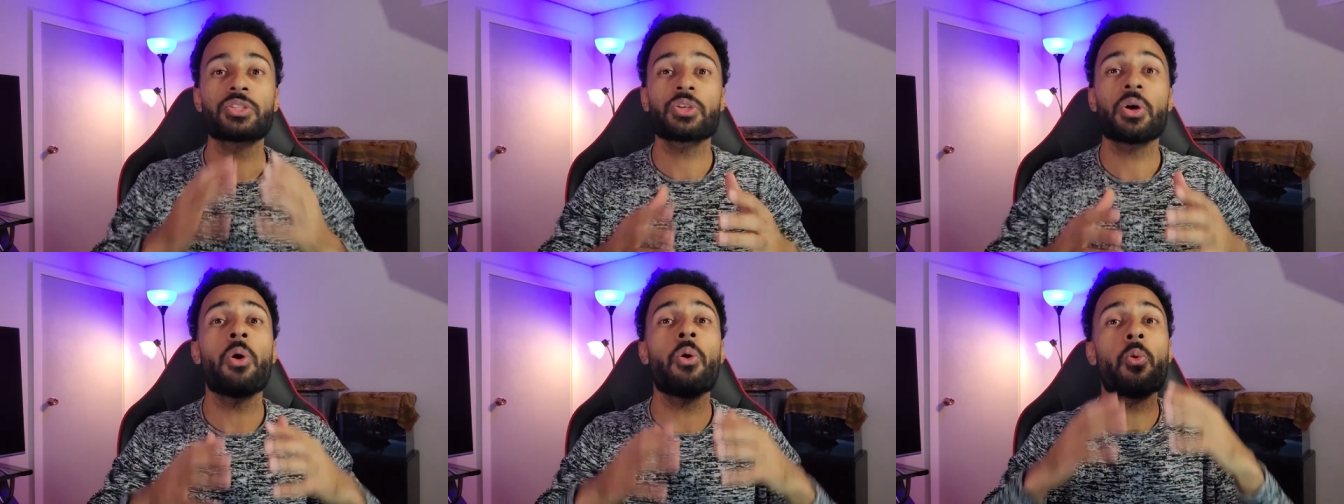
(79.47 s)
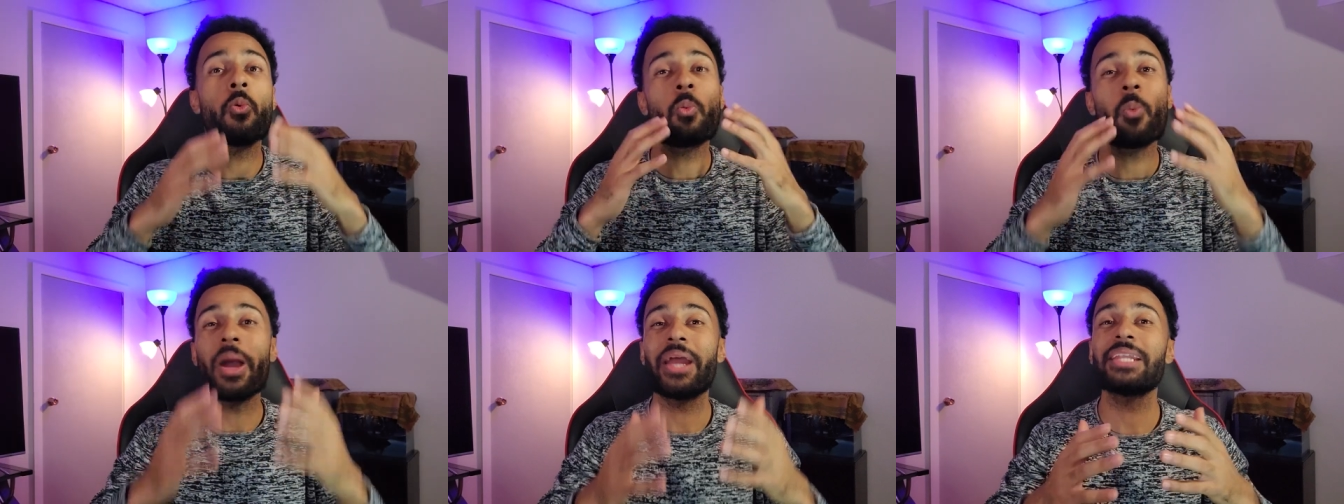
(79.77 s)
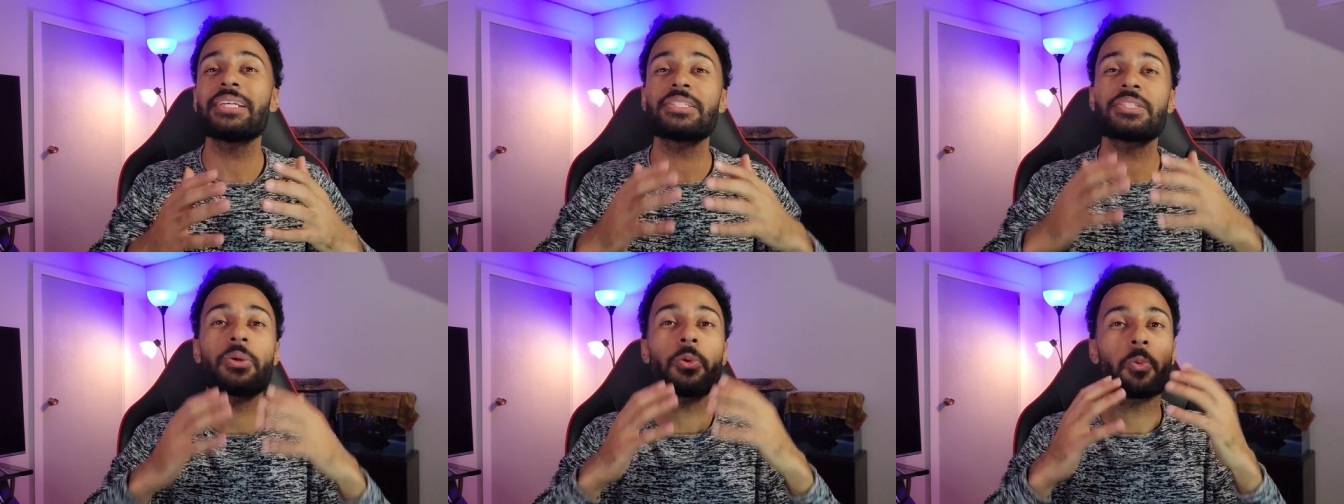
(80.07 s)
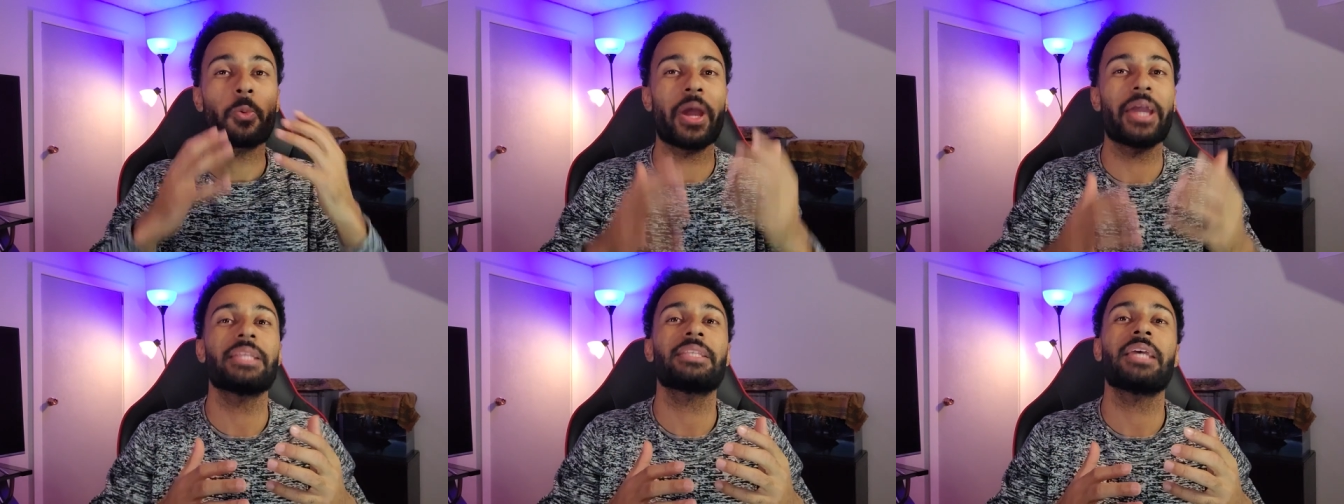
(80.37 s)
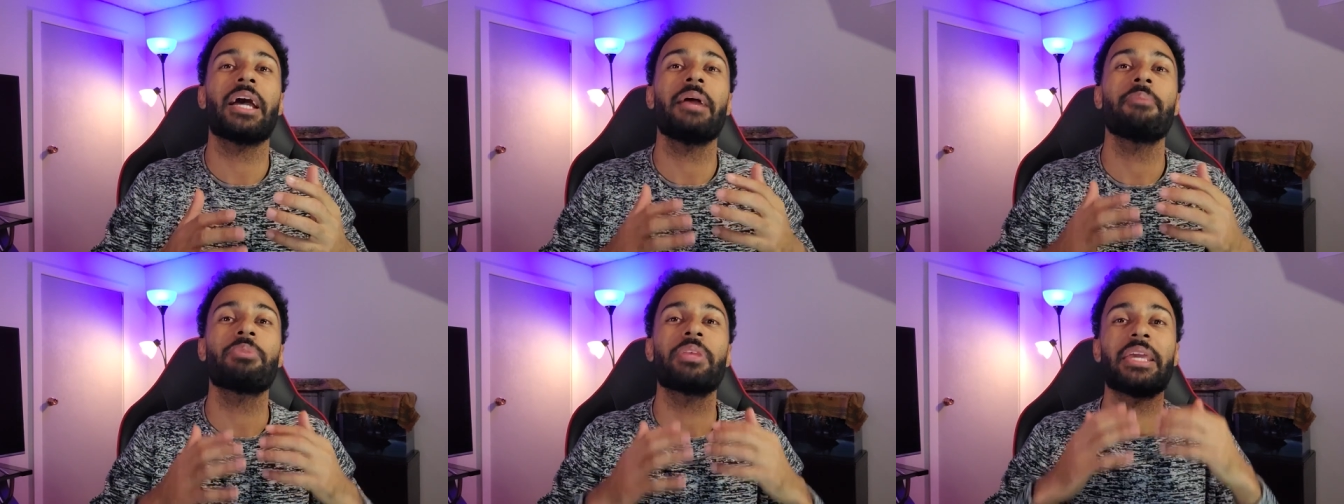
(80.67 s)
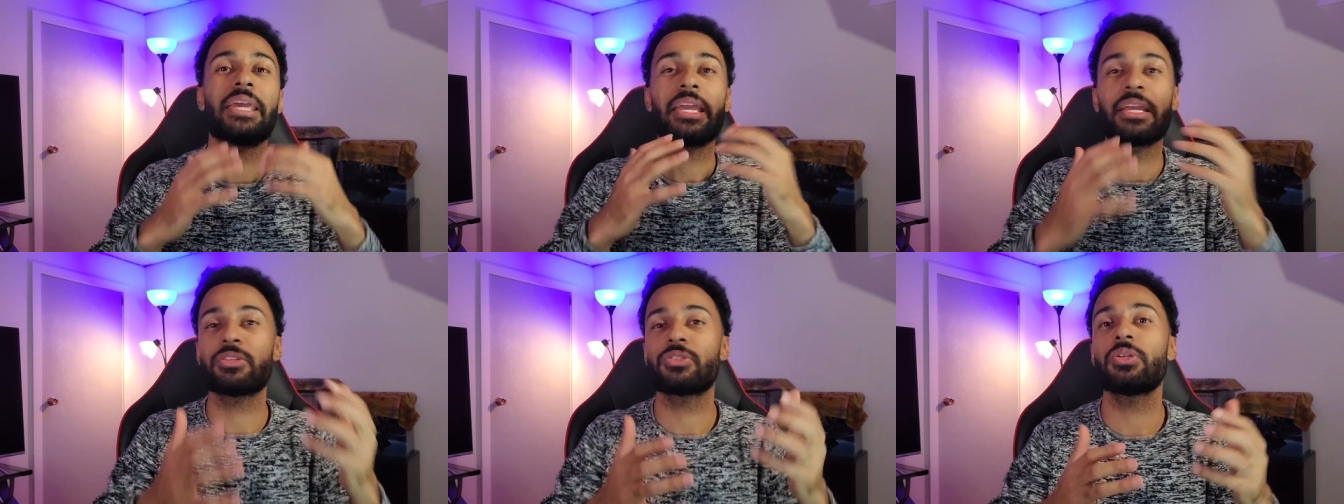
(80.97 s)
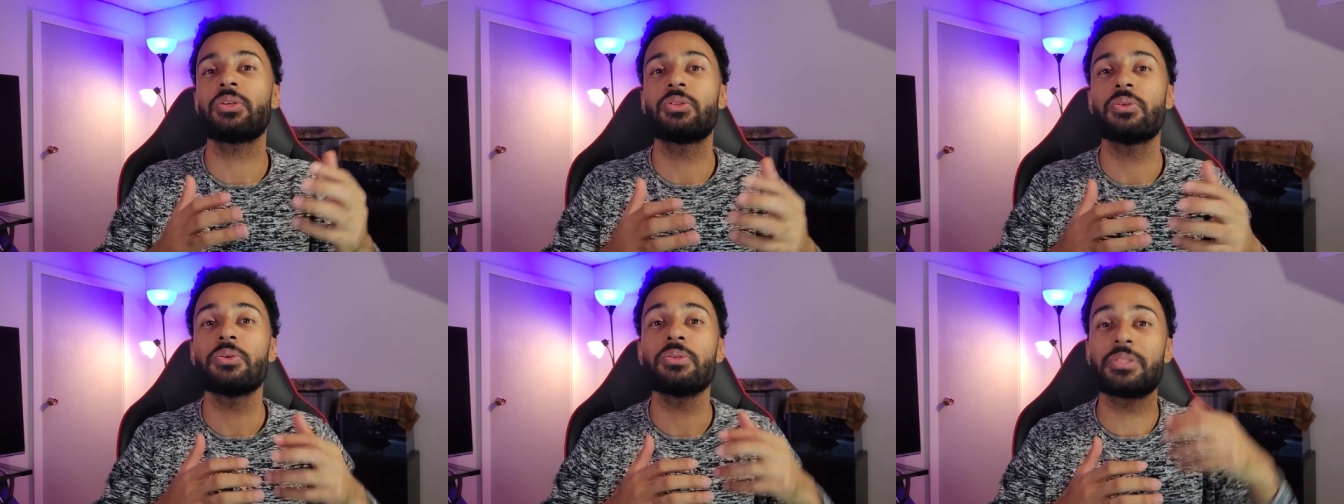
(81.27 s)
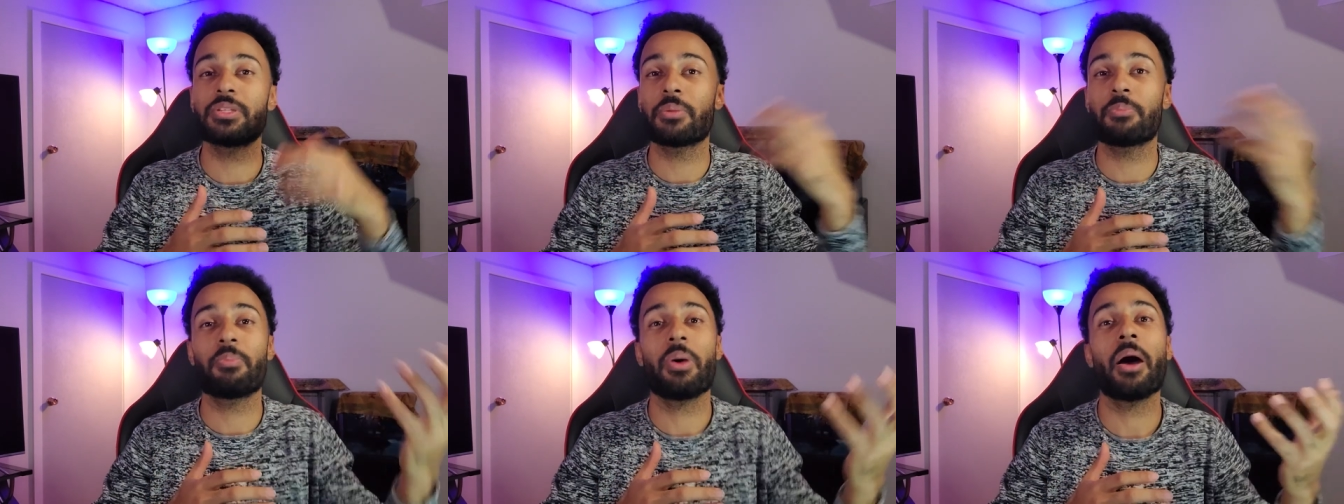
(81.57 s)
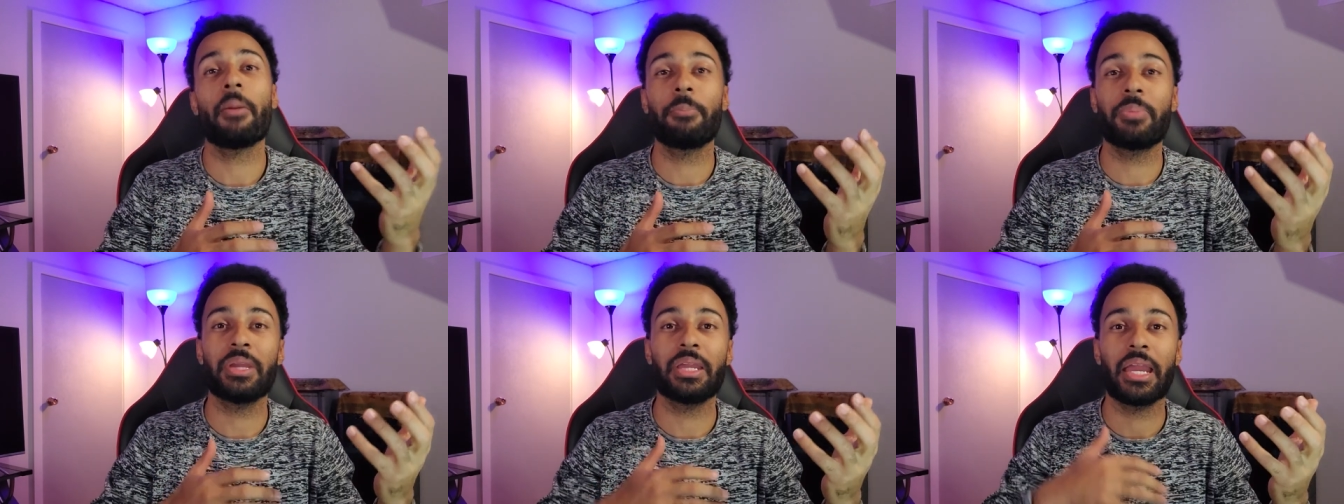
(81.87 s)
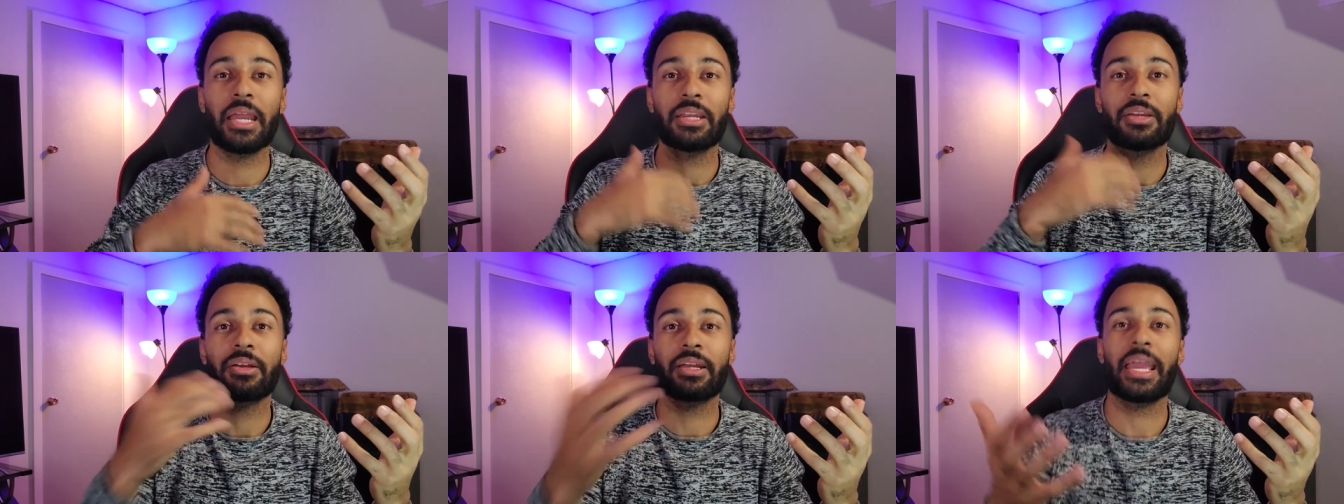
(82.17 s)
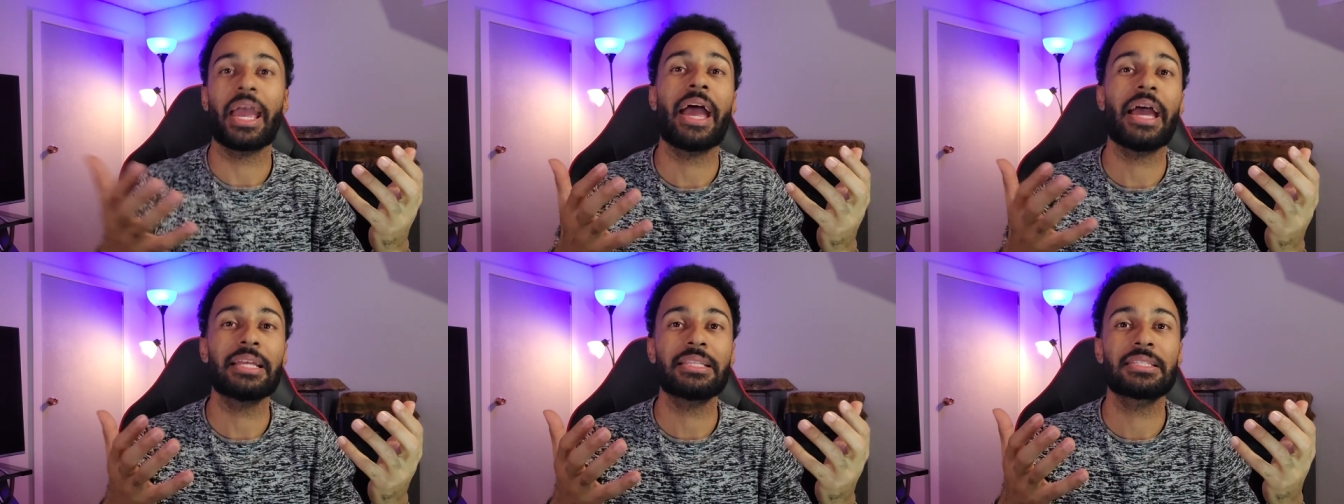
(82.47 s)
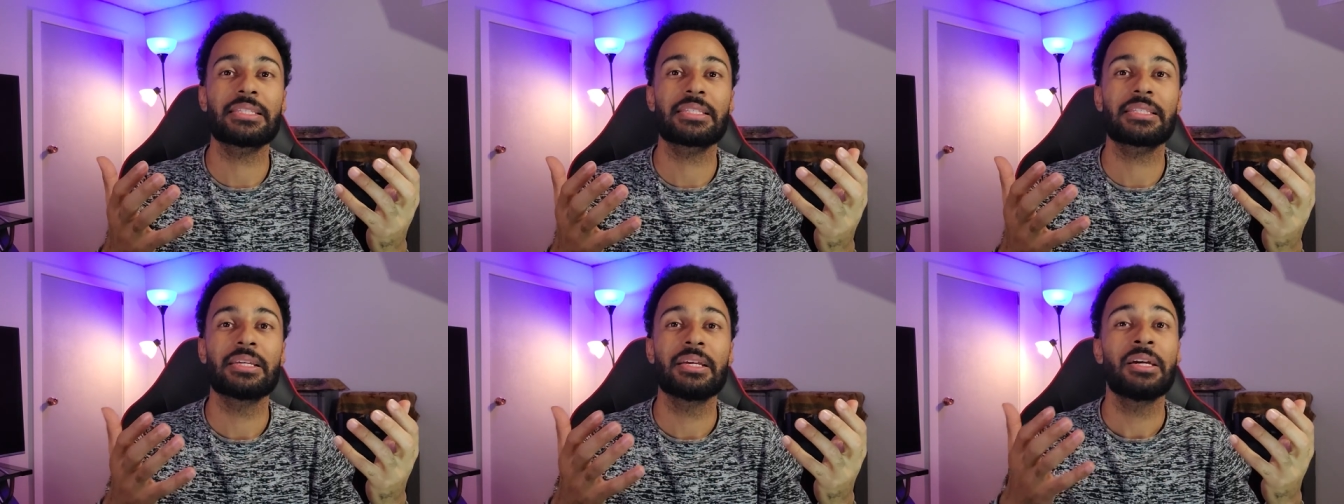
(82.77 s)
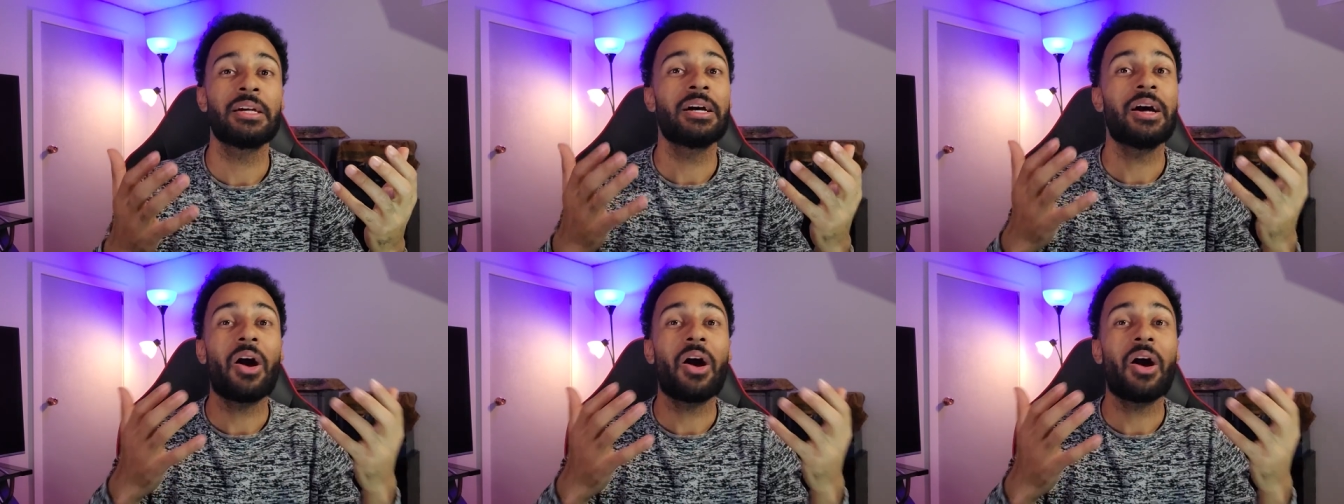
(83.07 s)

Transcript: So when is the right time to introduce your puppy and your cats?